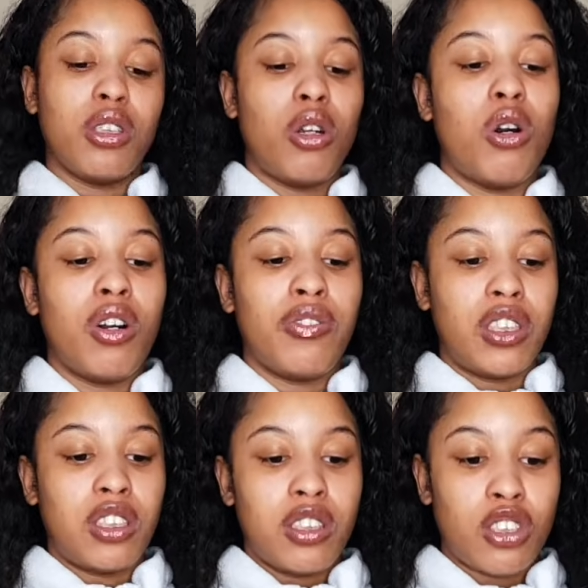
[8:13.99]
law of
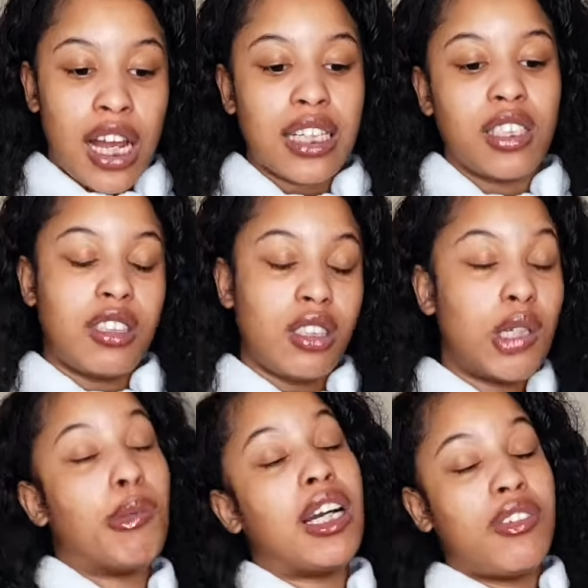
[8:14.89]
attraction to
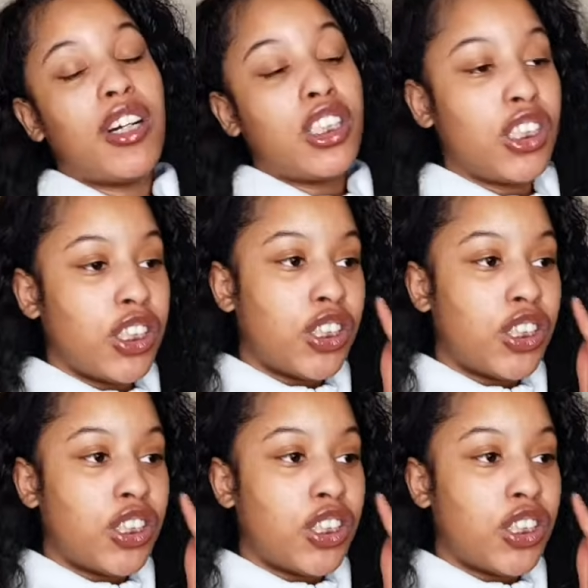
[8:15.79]
my advantage.